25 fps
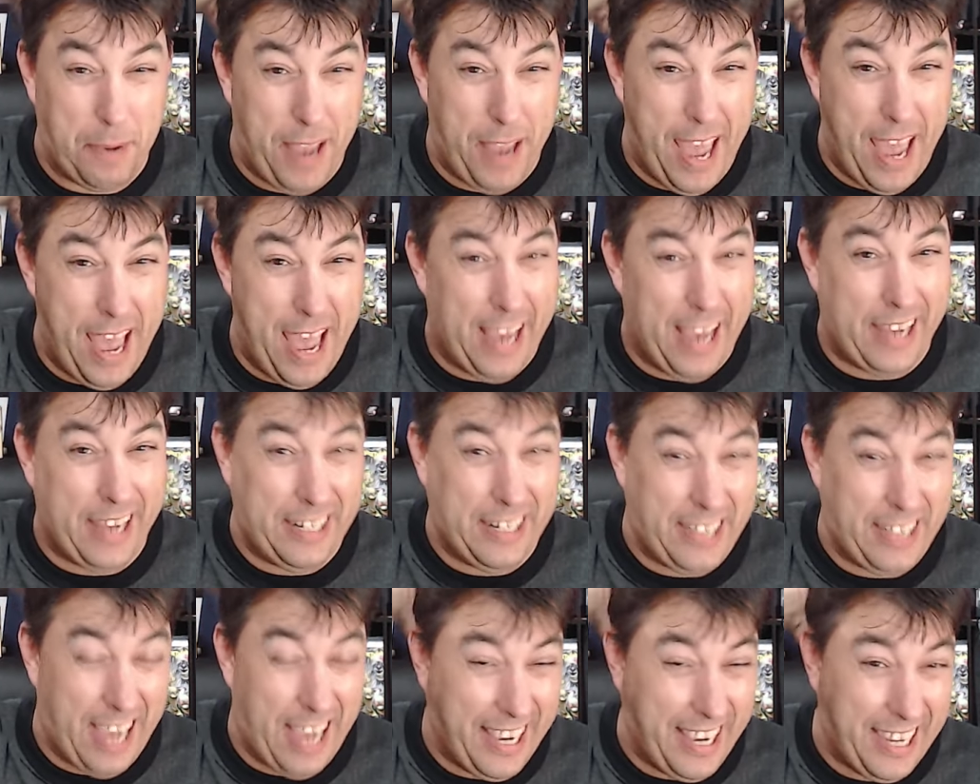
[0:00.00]

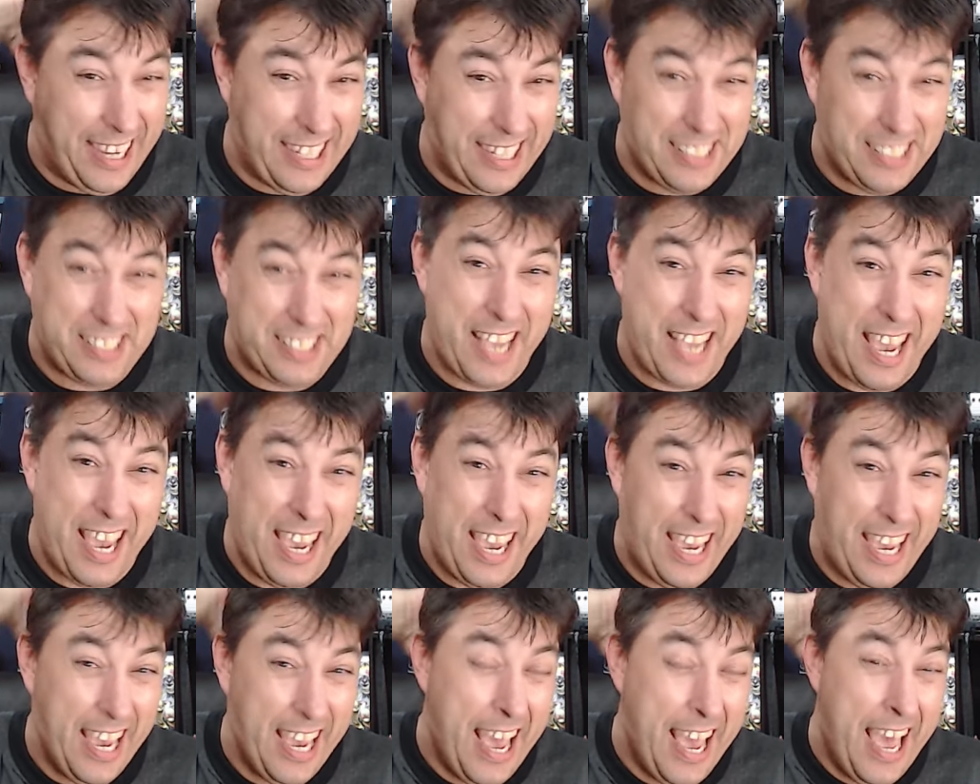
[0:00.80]
And I gotta
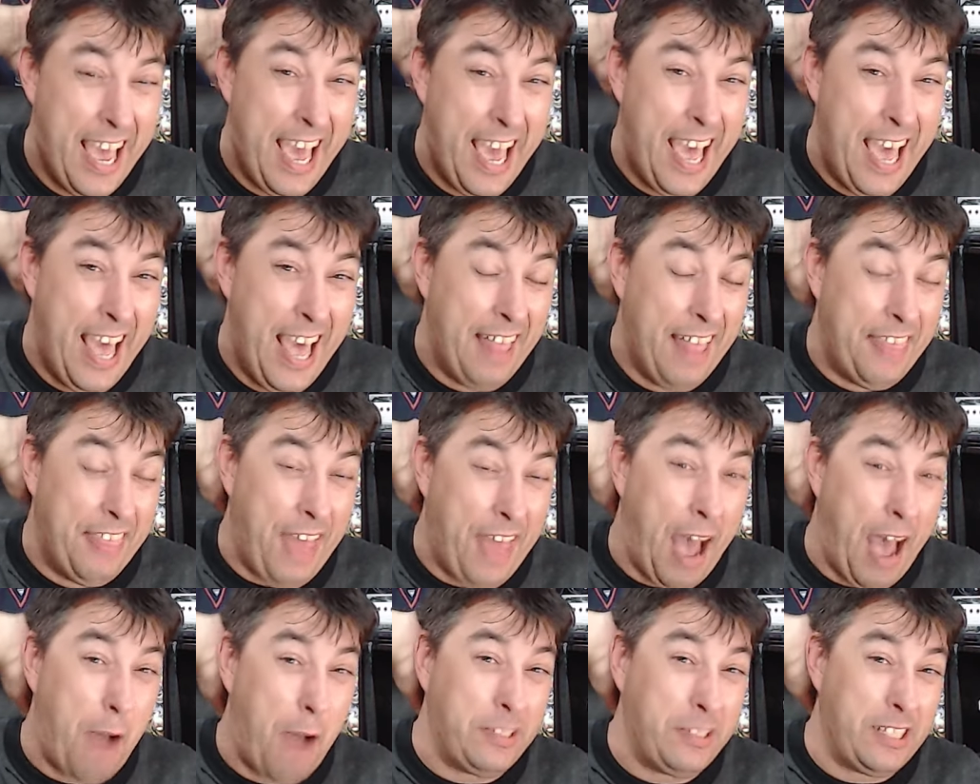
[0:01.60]
say,
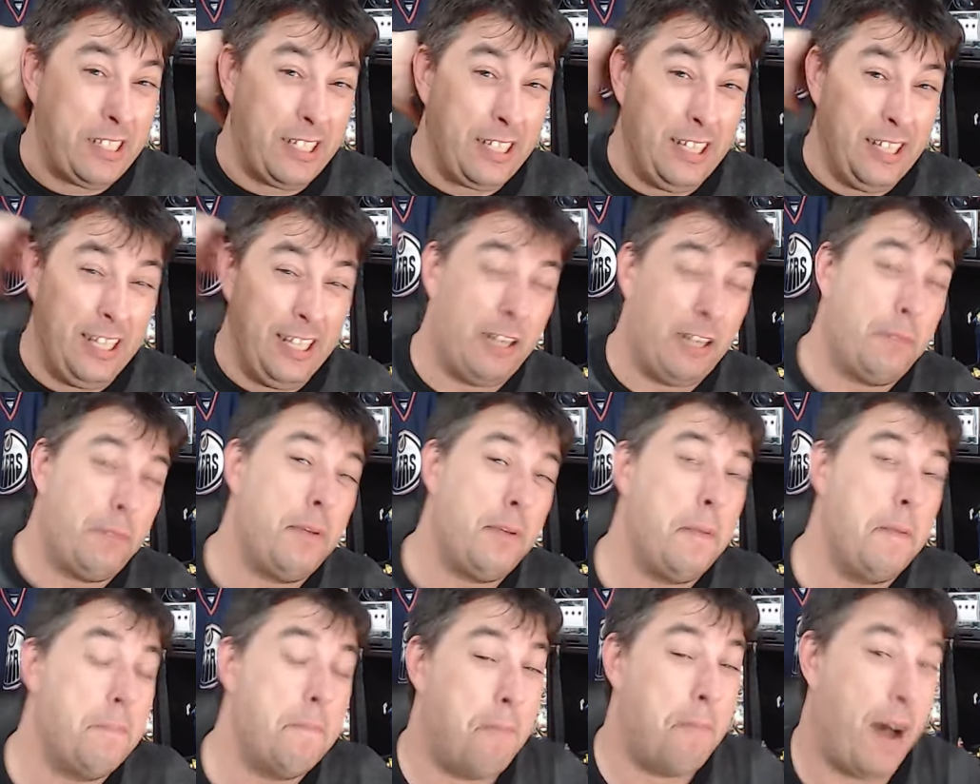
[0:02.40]
that was a little
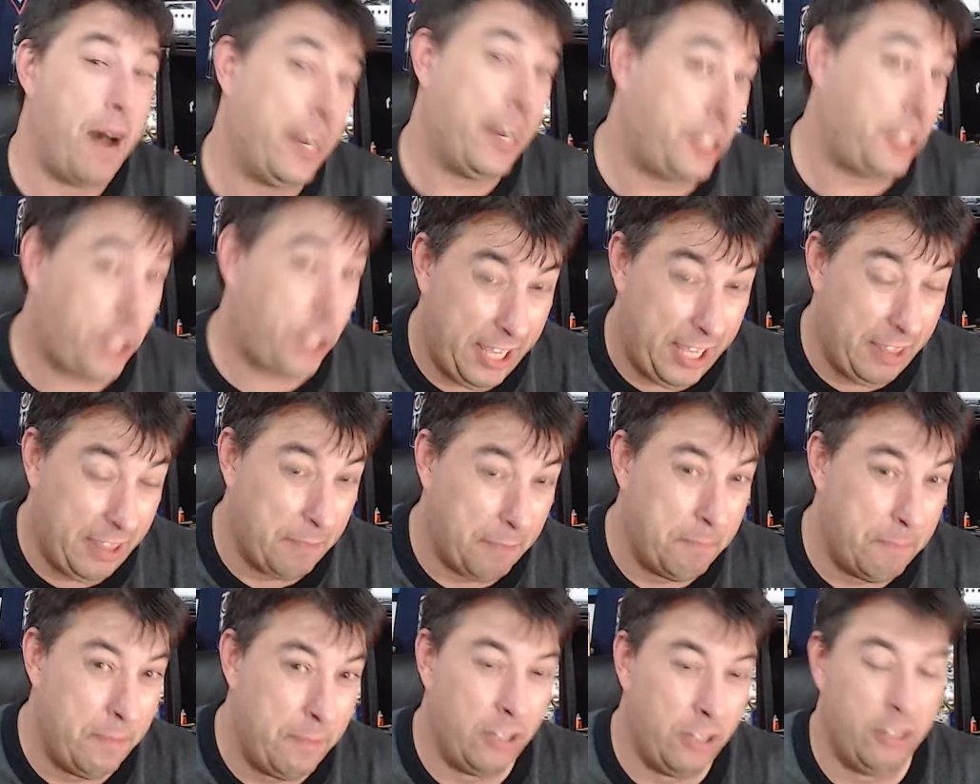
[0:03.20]
bit much in the
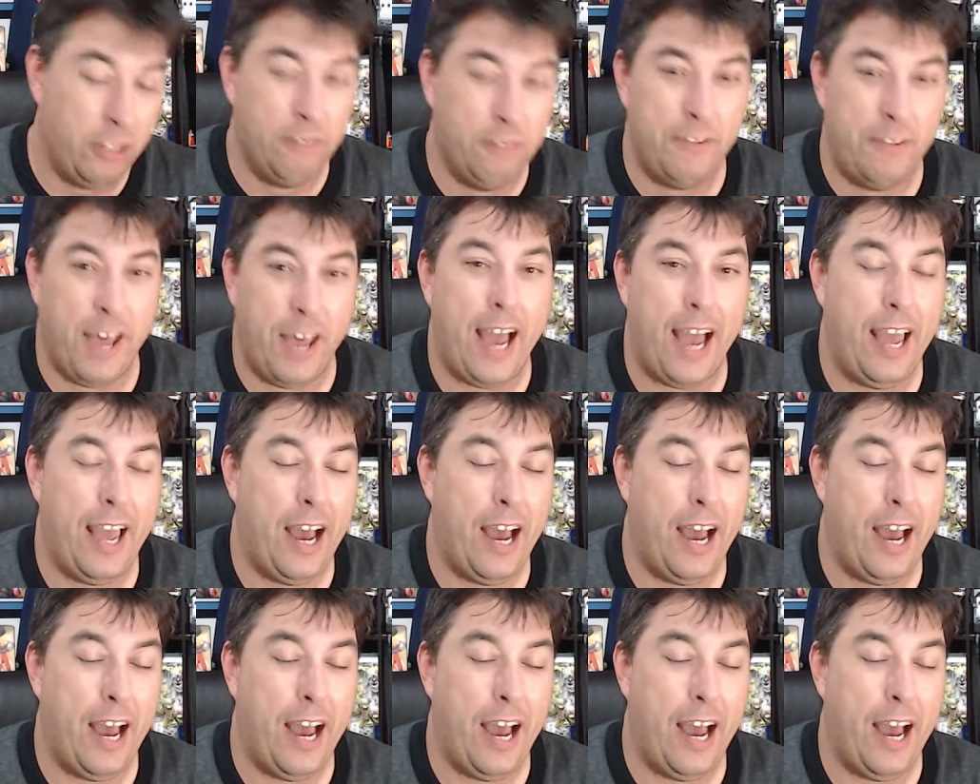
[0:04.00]
middle of that.